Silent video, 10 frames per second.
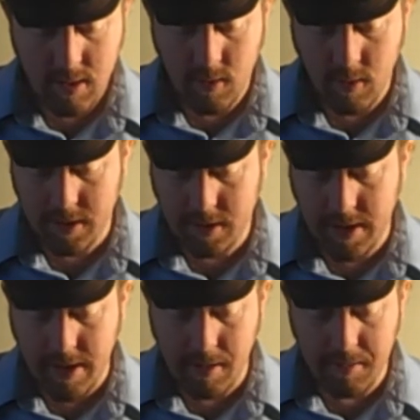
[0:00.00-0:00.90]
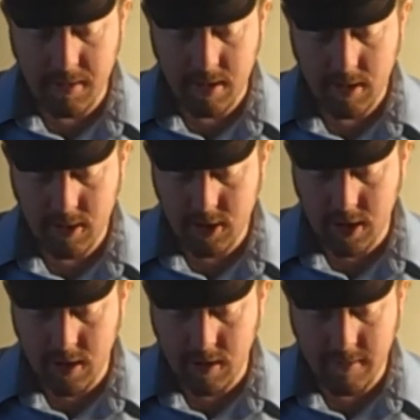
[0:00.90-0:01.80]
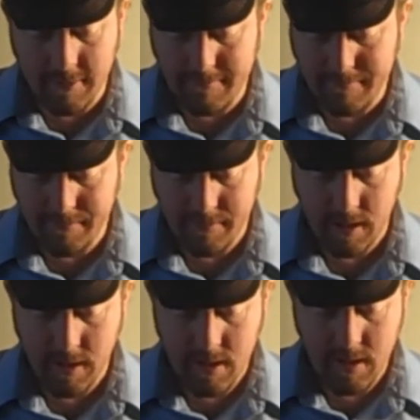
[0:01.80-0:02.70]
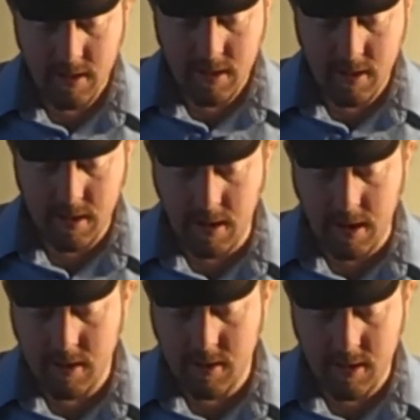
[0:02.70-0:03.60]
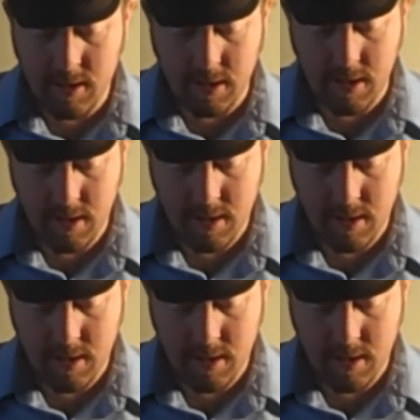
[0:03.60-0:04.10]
was named Joe. The others